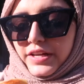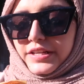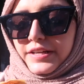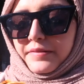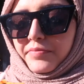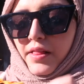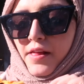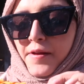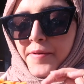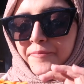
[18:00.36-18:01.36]
flaky
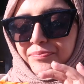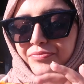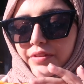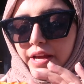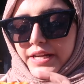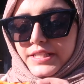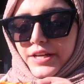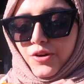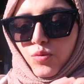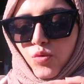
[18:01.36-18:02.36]
and it's
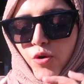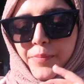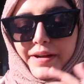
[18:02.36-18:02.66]
kind of warm